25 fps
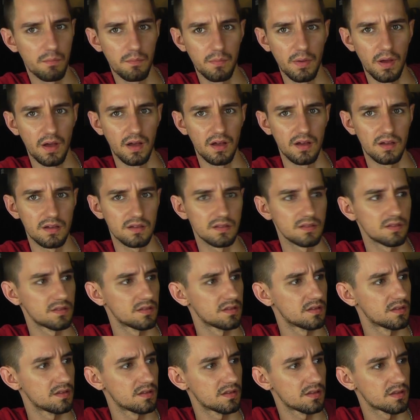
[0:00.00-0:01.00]
But
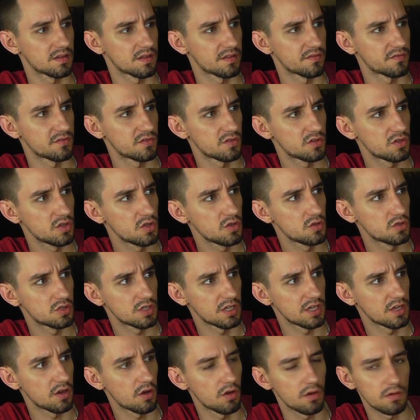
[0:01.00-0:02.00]
they've
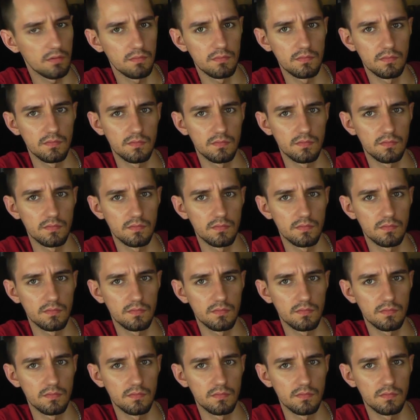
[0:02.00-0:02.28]
usually got